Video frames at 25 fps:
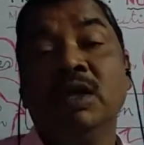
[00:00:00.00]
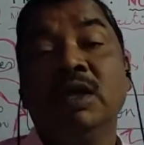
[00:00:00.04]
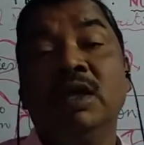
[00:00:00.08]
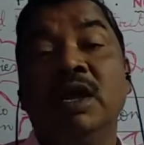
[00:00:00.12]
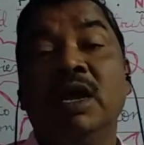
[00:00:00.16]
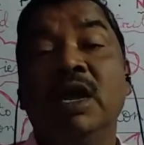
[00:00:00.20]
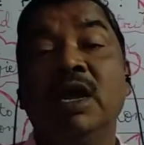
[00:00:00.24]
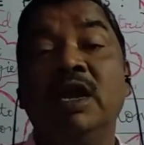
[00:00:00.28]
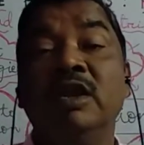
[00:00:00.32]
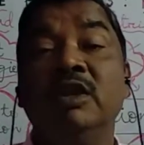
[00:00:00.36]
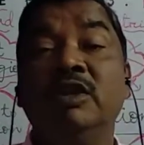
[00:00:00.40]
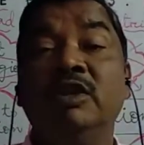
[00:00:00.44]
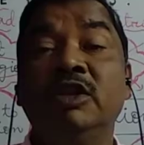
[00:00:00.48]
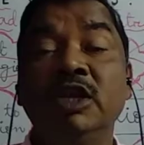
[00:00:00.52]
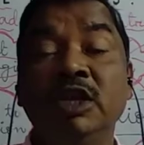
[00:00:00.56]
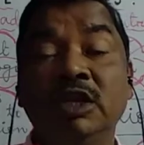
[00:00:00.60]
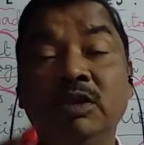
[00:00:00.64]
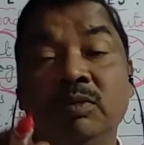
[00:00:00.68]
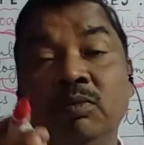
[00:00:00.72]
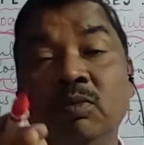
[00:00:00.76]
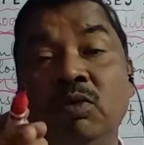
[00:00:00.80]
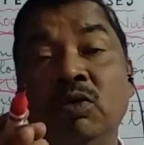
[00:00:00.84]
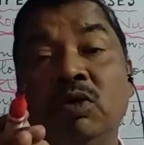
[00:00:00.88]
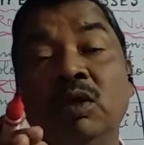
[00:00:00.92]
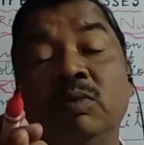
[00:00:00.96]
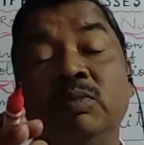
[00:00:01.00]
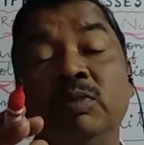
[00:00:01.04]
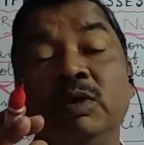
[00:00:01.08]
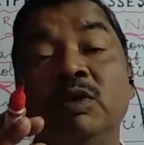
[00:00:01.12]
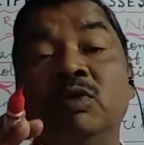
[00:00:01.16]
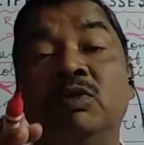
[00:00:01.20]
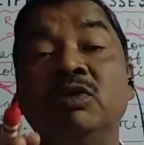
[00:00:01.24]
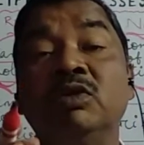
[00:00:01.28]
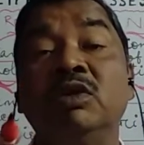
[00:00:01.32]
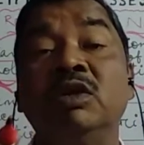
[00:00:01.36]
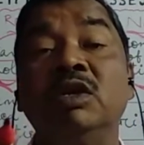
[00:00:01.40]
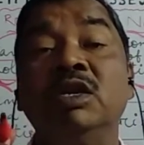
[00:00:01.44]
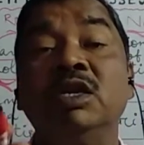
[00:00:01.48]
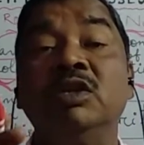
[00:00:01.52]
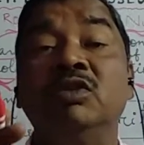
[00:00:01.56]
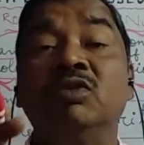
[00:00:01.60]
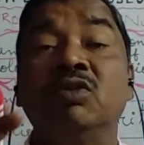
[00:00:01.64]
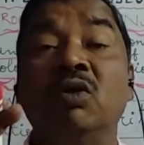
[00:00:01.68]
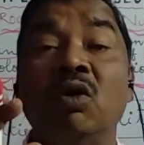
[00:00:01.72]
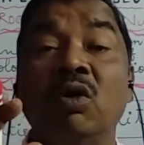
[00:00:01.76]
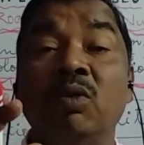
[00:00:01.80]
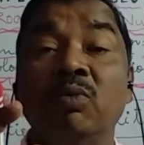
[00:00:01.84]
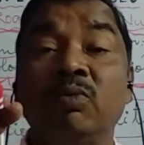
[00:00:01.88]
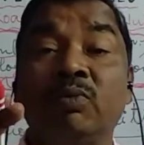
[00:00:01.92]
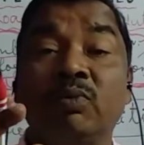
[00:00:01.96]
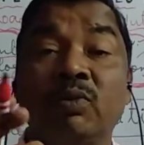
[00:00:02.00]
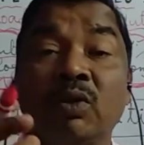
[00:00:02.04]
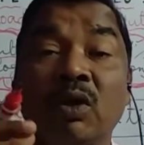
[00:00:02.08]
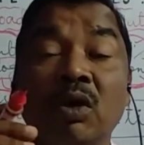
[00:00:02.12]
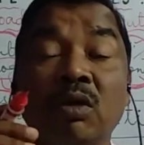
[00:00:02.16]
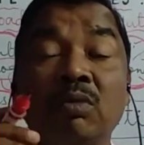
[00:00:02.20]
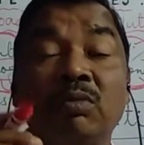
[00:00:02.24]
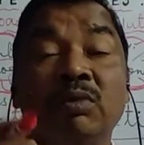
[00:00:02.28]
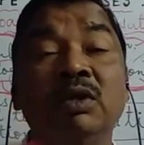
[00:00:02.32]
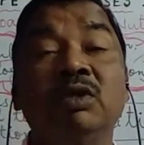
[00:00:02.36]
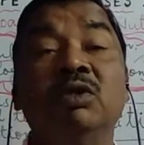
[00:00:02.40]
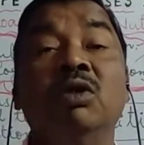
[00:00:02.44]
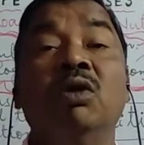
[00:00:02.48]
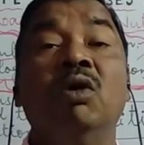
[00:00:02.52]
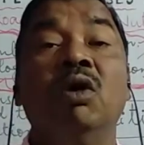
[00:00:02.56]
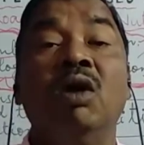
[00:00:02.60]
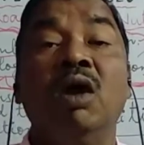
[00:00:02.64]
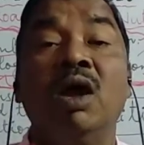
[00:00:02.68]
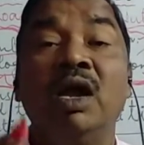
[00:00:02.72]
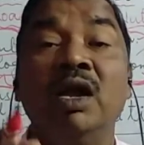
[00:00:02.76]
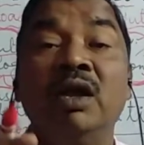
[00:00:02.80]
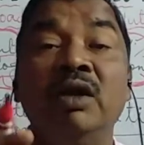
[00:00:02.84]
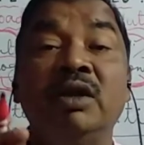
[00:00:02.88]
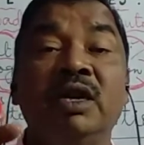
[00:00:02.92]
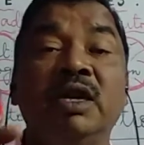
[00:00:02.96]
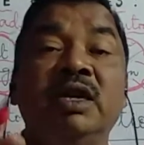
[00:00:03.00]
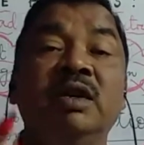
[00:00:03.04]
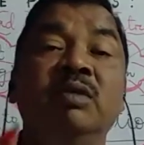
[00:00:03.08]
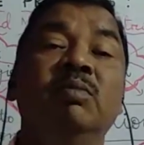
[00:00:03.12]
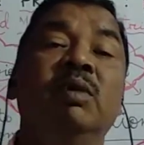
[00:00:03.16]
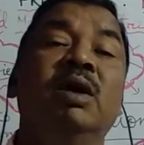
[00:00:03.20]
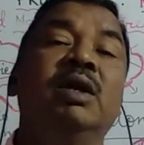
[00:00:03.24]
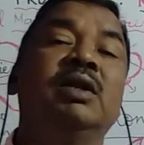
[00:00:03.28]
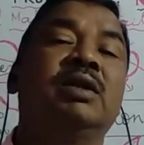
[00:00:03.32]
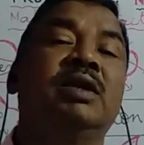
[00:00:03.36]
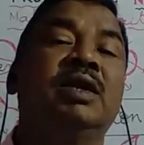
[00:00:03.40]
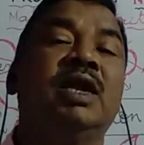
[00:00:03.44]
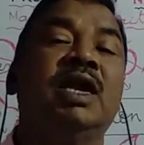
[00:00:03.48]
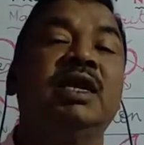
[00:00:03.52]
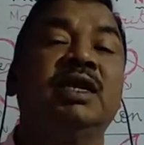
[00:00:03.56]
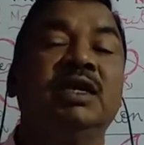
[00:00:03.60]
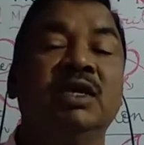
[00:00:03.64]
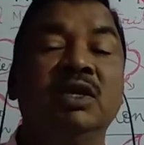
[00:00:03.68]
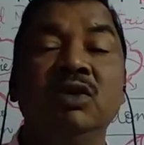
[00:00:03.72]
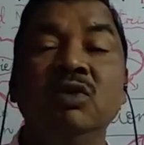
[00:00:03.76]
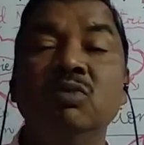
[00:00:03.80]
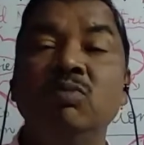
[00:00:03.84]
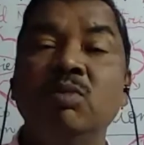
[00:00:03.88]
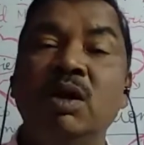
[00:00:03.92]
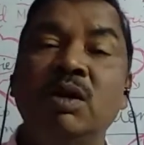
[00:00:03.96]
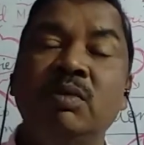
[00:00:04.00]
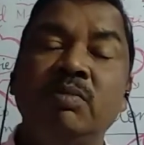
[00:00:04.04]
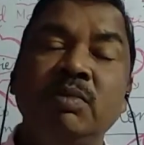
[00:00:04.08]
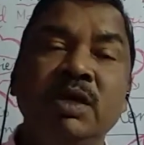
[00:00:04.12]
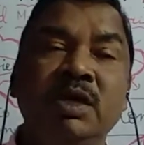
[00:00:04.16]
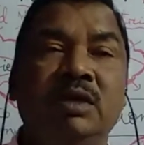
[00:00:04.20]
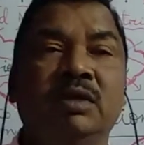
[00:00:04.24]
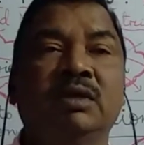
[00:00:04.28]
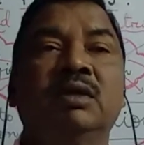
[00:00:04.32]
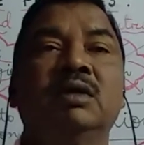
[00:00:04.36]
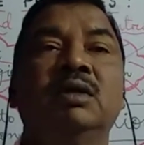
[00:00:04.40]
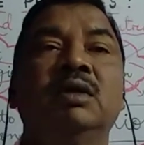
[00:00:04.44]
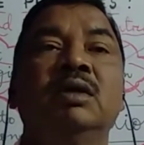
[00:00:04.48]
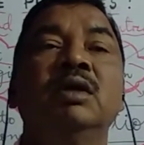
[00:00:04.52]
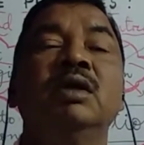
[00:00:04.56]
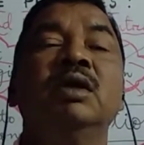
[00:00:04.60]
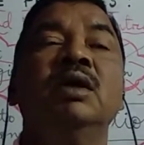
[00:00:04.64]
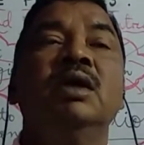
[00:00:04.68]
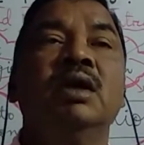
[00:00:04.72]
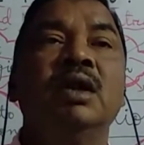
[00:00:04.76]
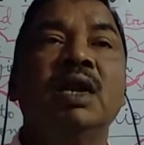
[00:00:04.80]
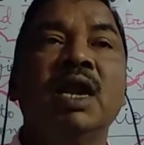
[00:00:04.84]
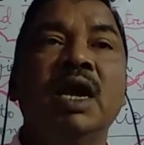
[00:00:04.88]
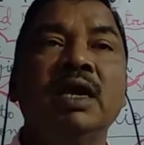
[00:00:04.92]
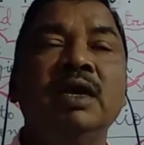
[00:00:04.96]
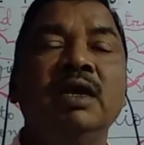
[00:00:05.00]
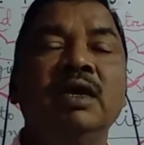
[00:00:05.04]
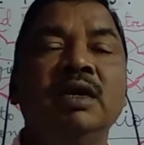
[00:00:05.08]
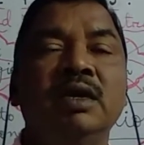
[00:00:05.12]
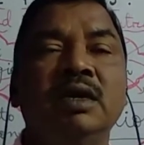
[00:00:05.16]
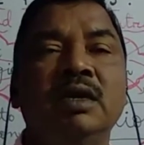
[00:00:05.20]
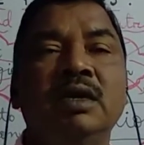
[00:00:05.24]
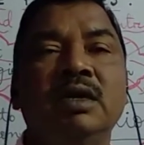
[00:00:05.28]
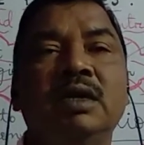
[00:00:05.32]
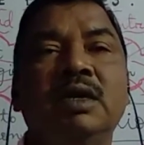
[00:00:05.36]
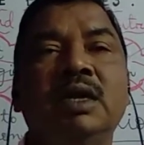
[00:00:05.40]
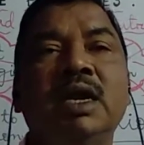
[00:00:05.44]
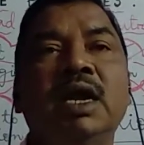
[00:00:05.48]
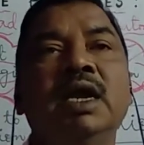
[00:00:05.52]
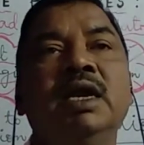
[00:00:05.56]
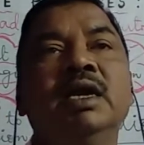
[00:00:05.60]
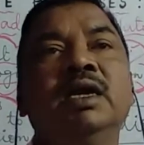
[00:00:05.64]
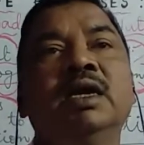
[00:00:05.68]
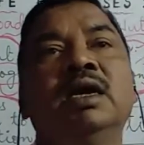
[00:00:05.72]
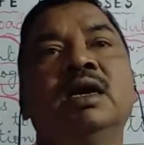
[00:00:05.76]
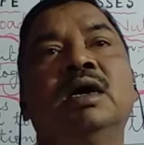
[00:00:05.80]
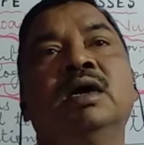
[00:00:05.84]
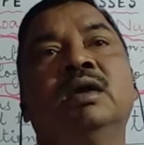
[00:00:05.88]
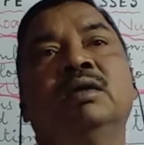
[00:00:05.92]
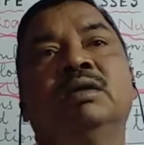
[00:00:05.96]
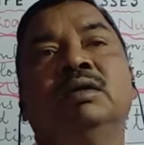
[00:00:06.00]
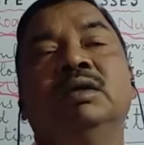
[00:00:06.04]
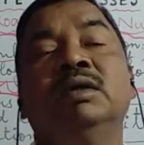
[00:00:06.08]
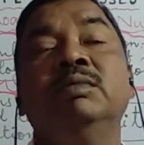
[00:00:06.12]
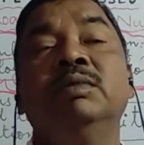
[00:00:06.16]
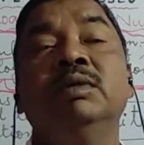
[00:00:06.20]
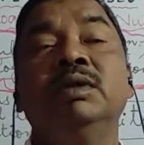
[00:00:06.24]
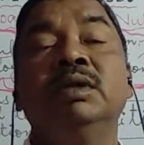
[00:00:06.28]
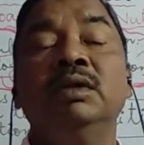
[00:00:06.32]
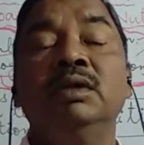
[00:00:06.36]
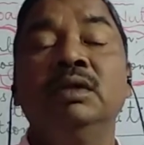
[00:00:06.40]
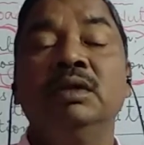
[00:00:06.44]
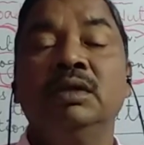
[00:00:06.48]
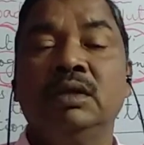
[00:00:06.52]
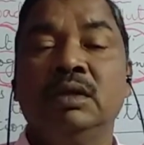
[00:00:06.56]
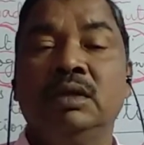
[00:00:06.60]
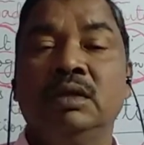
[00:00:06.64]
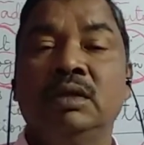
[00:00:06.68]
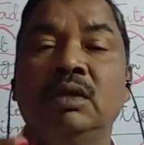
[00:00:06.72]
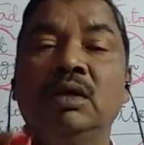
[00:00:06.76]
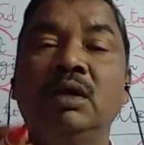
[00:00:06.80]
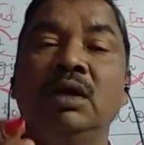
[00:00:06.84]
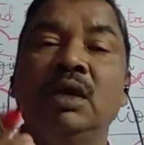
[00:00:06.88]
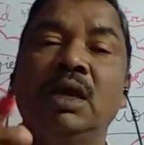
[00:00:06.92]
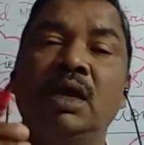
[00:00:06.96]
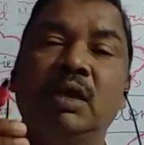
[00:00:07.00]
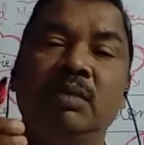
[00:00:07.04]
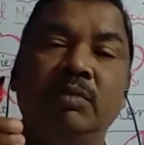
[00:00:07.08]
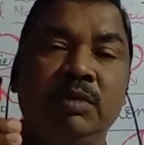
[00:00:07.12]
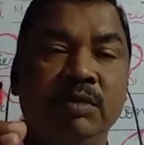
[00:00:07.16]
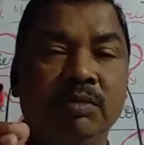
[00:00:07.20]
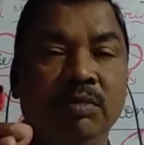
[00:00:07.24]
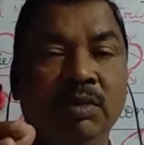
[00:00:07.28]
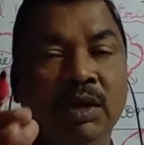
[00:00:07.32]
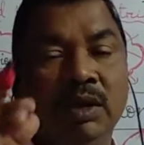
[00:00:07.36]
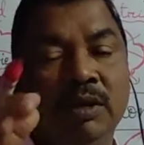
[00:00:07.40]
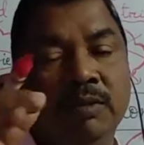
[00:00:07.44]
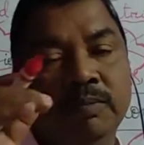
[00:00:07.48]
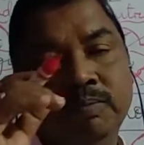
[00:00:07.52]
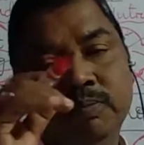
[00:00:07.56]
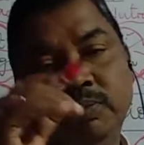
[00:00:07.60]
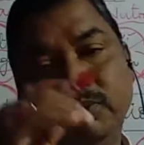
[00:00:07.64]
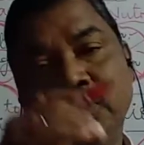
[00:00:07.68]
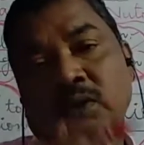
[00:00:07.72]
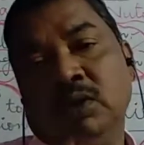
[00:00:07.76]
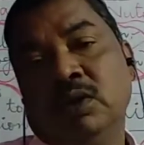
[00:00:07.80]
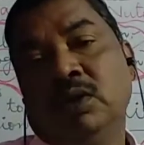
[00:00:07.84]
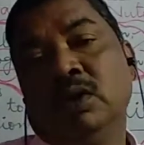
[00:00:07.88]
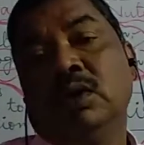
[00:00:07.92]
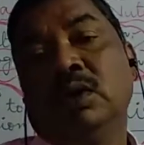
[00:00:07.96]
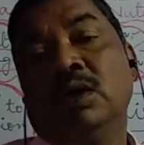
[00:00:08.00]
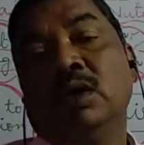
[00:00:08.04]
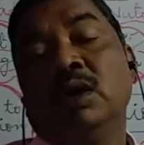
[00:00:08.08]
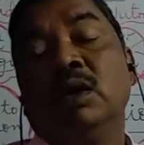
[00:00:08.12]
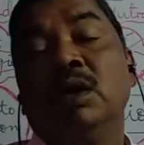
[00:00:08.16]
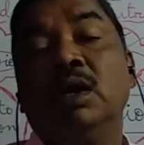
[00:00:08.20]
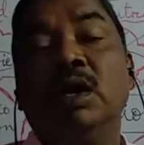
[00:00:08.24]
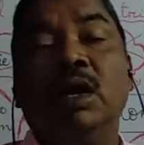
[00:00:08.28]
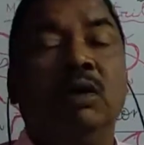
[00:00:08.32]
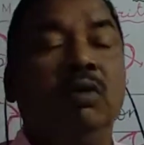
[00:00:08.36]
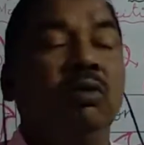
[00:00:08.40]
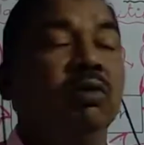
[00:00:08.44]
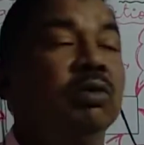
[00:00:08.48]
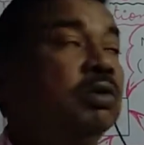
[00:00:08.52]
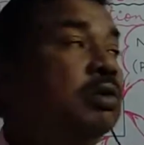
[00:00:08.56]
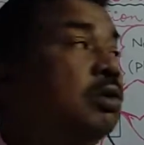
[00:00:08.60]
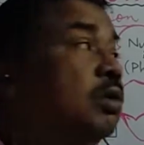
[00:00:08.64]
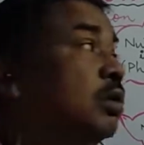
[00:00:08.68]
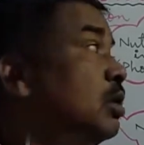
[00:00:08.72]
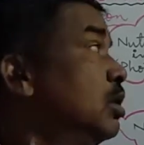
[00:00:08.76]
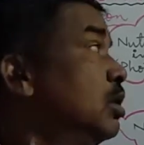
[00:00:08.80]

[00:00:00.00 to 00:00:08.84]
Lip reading: And this mode of nutrition is observed in the higher animals like human being, lion, tiger, even in the amoeba. Now,